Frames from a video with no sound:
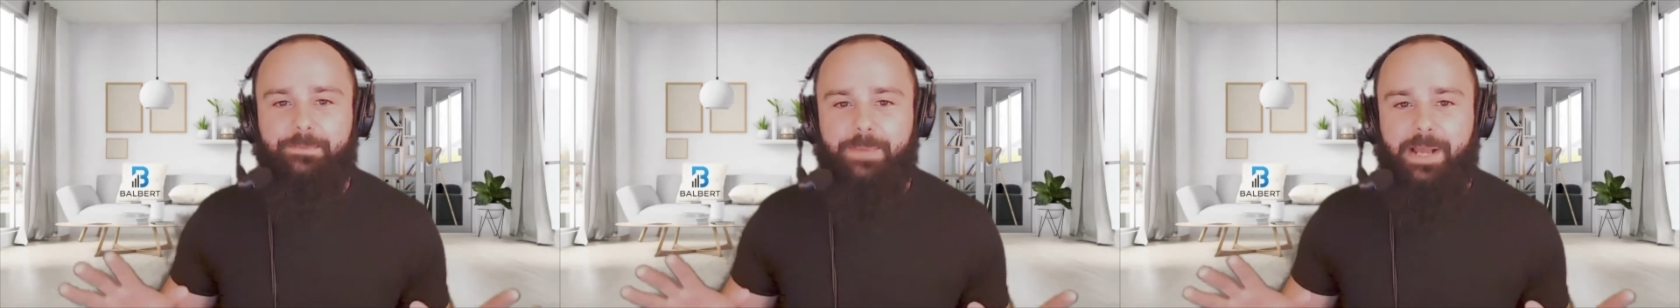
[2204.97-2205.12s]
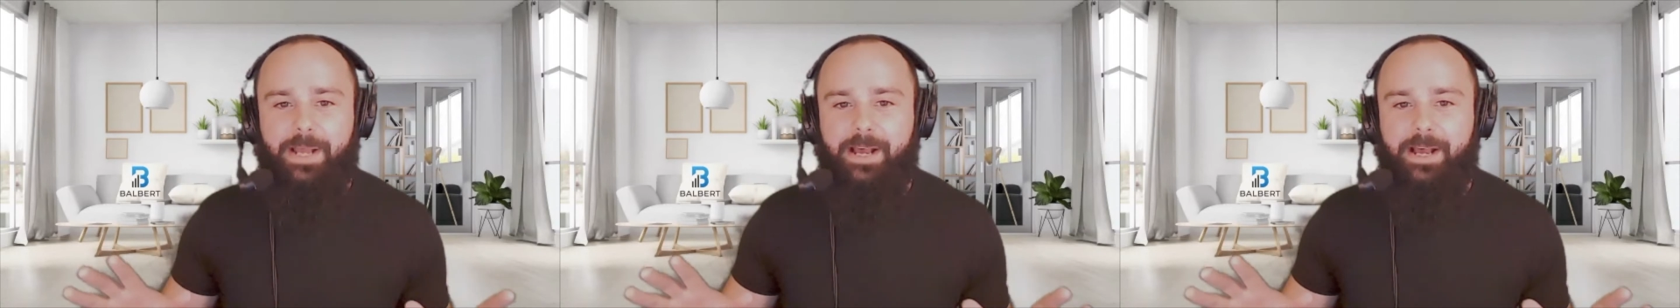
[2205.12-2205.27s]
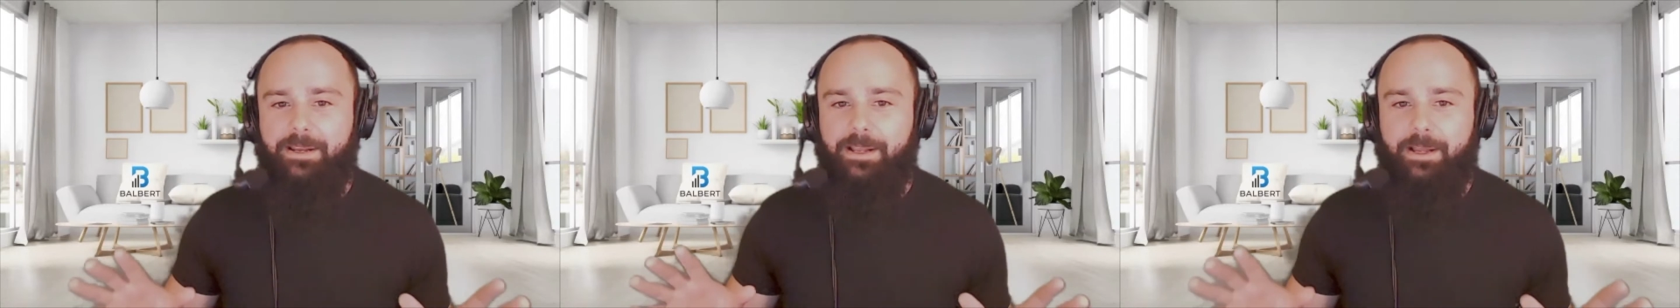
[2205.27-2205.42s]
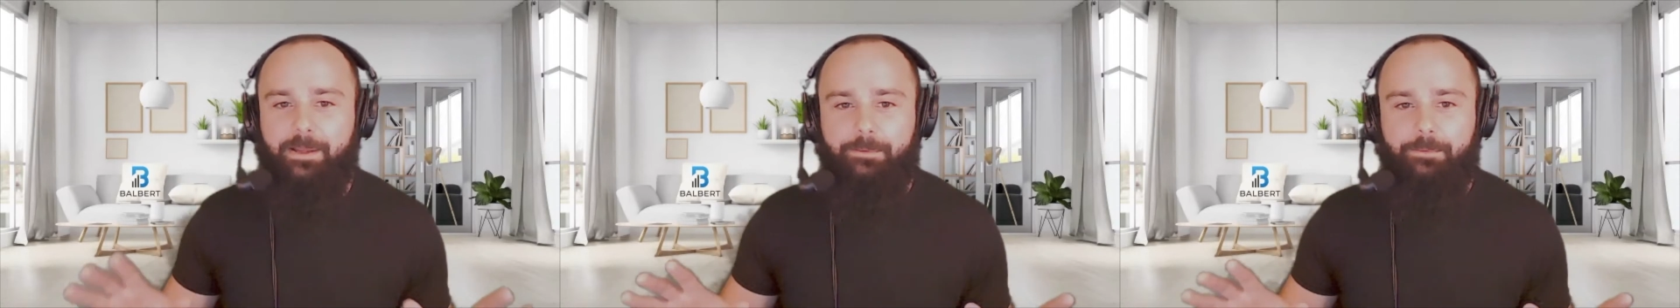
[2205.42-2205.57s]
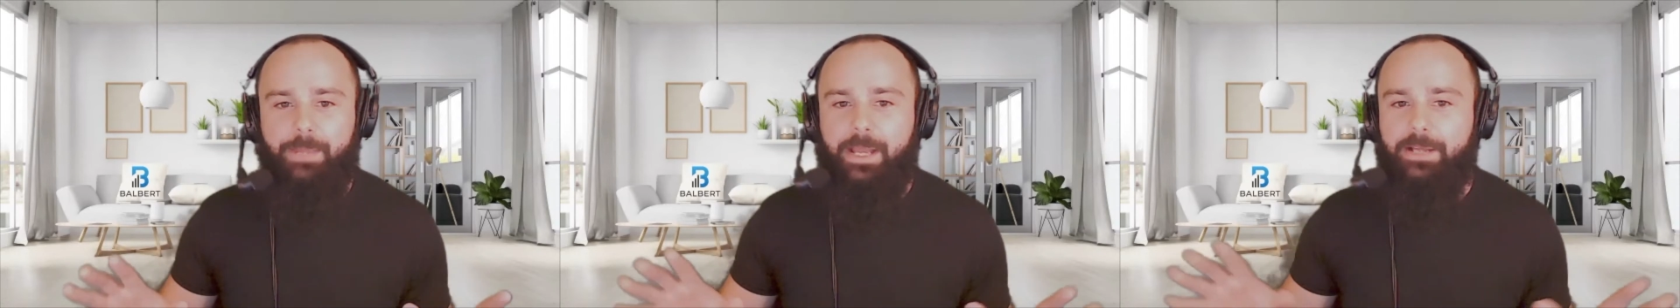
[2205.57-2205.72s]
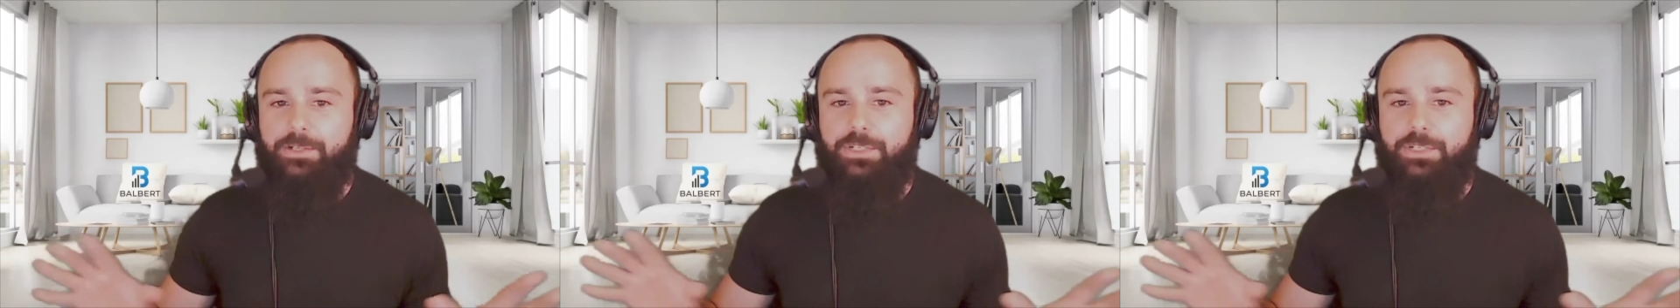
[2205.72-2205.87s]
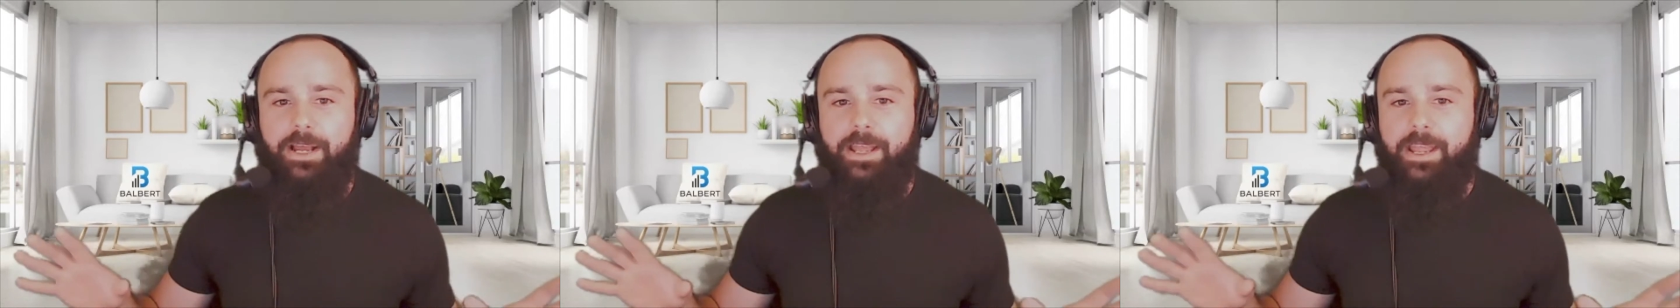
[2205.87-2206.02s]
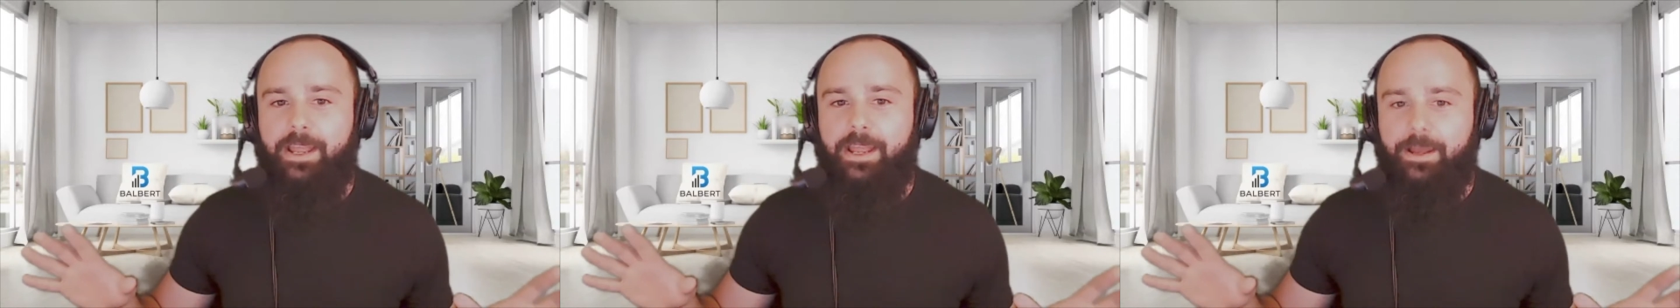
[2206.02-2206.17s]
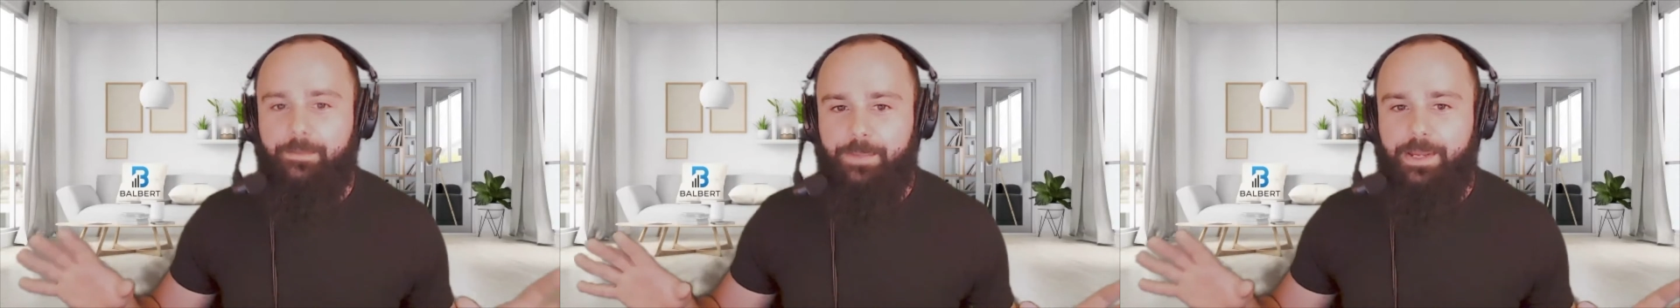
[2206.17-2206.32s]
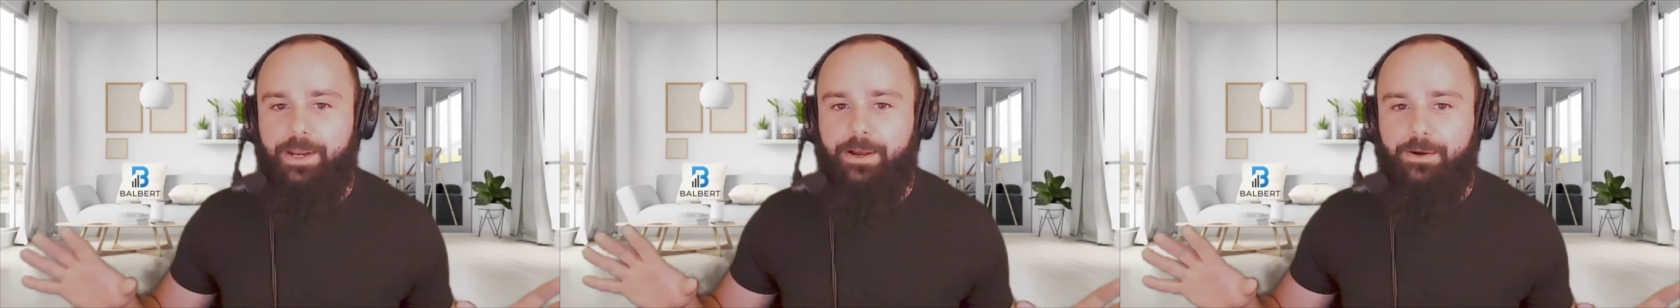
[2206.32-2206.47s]

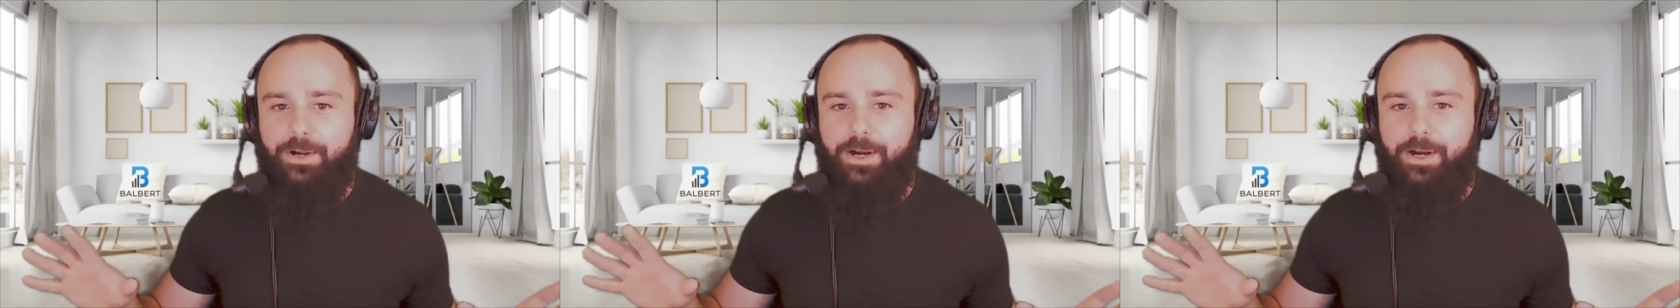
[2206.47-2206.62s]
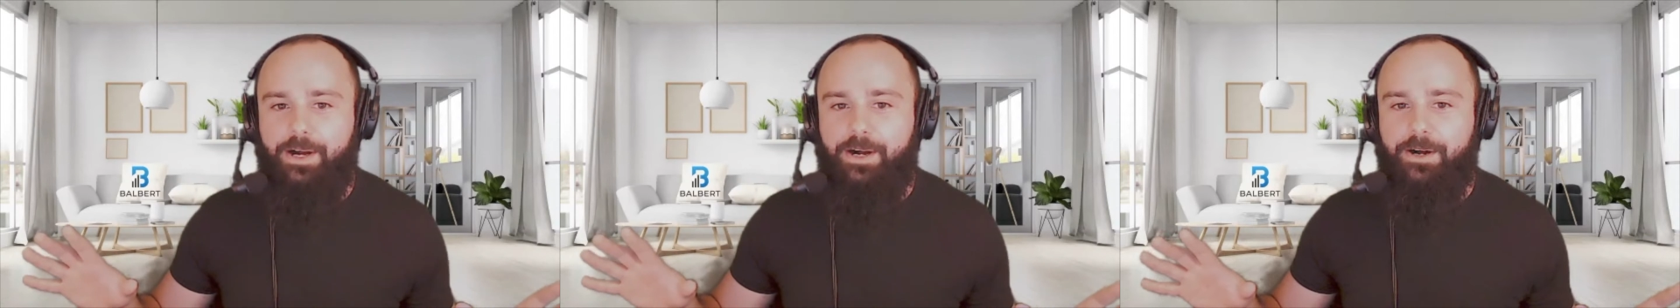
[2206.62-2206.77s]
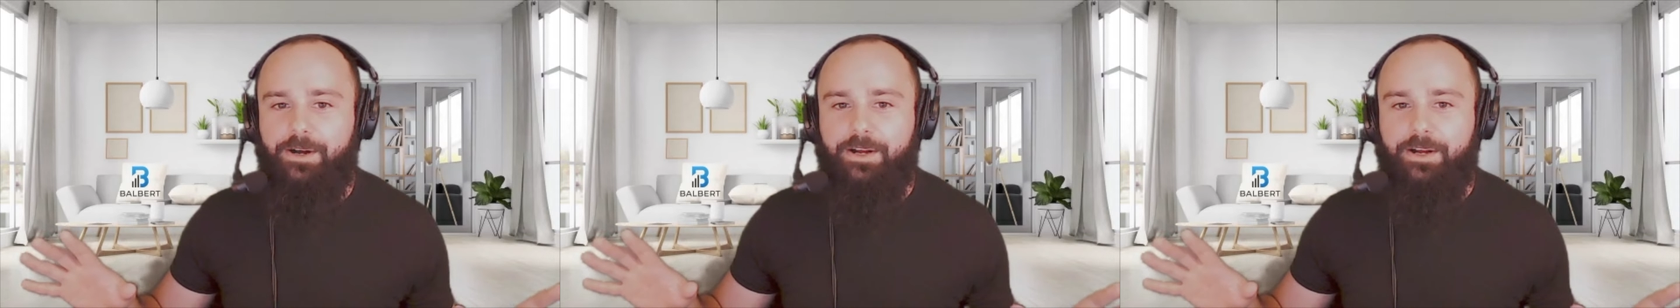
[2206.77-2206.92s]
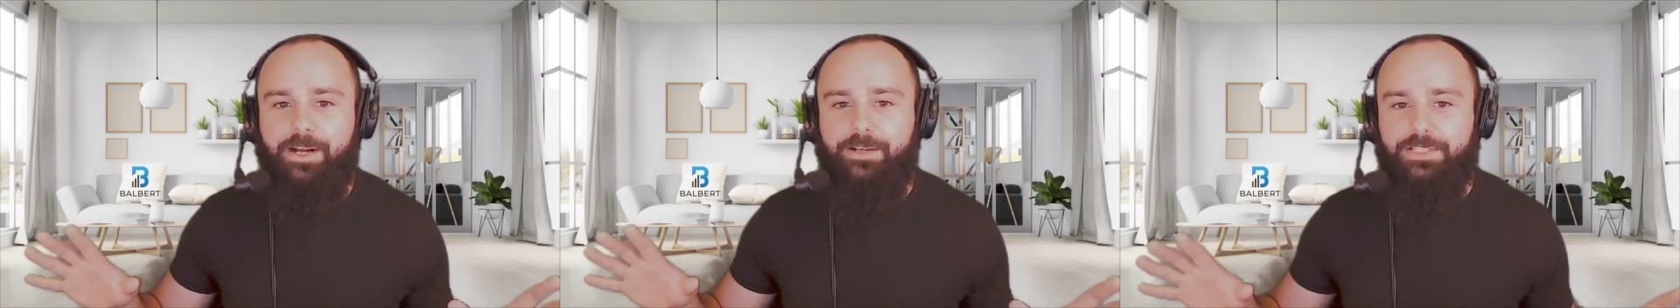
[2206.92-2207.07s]
am an alcoholic,